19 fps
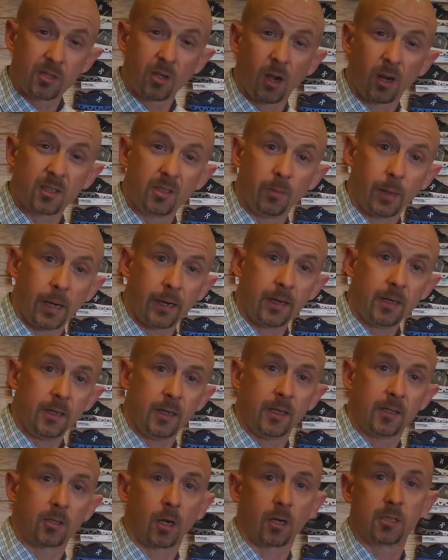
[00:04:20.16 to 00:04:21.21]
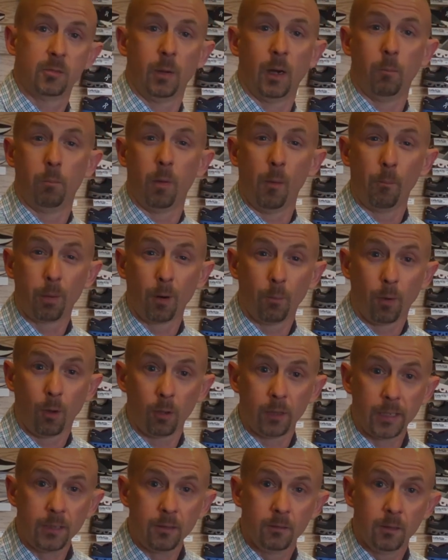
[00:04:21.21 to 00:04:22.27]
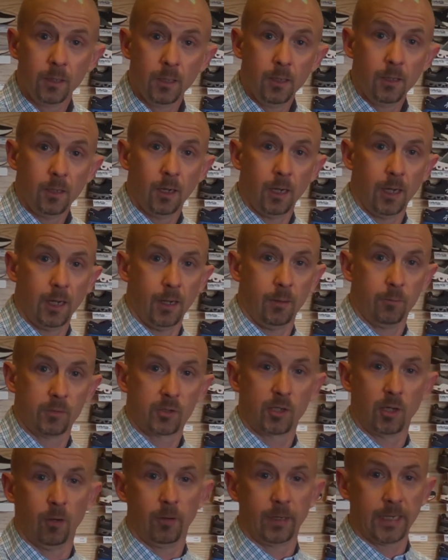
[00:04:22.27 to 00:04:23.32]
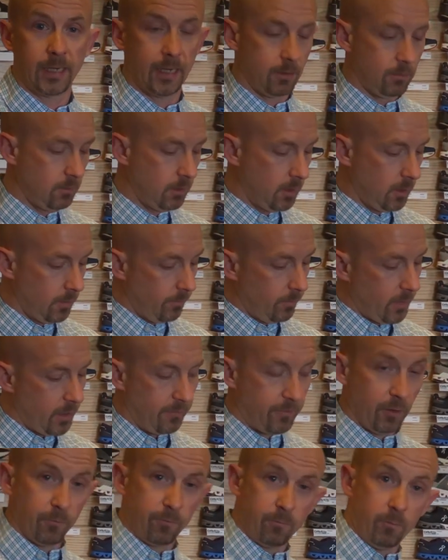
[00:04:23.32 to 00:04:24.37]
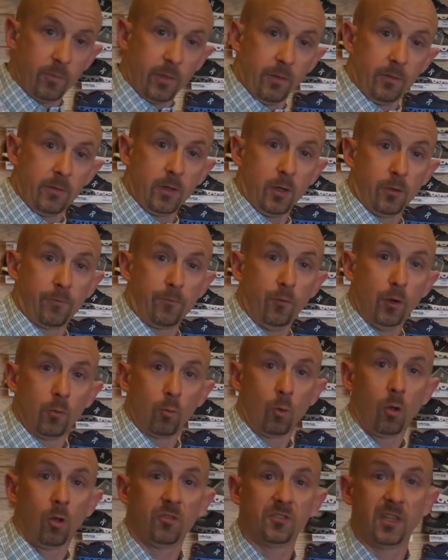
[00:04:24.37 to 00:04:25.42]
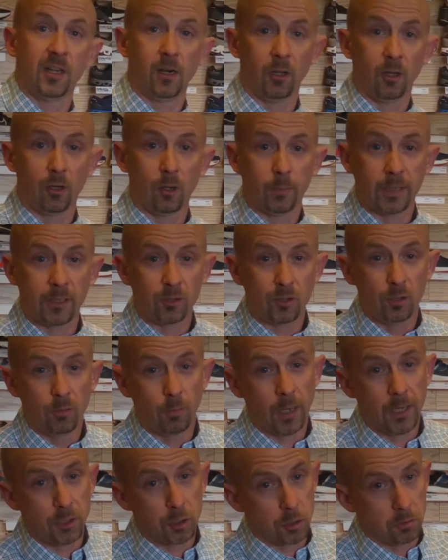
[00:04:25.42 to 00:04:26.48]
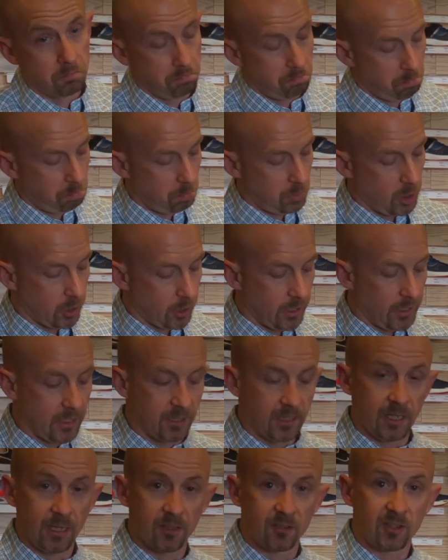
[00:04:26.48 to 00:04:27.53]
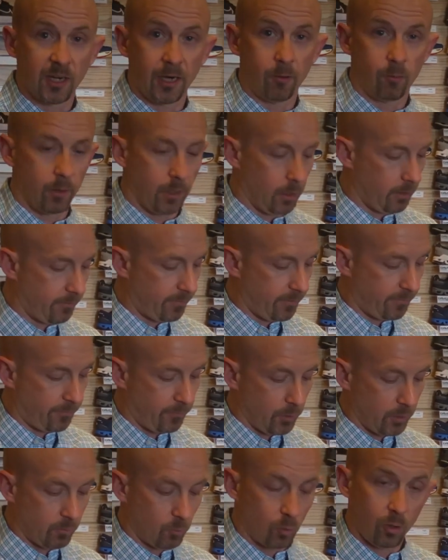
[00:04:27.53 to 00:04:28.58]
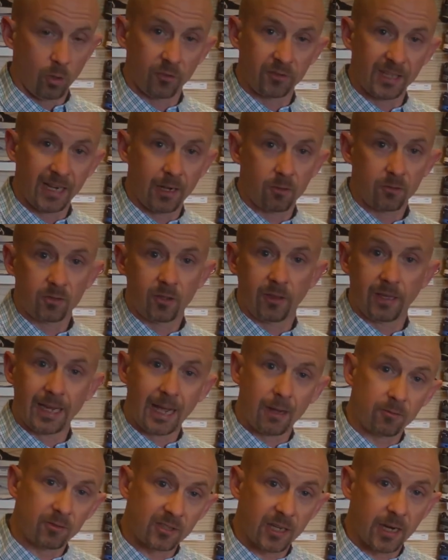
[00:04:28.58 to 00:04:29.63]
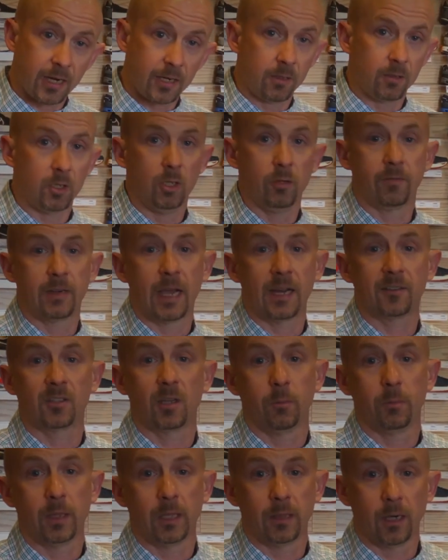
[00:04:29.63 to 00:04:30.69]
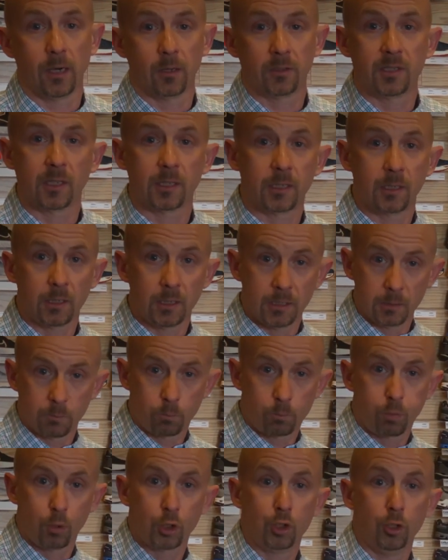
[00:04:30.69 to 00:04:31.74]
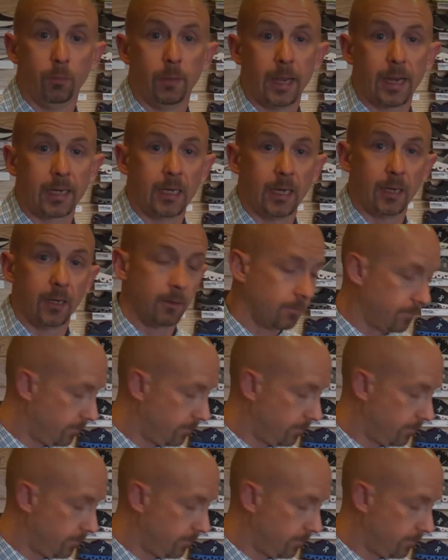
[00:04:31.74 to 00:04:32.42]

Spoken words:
talks about it, it talks about bumper bowling. So again, if your foot rolls in a little bit too much, you're going to hit the inside rail. If a foot rolls out to the outside, you've got something there to push you back in.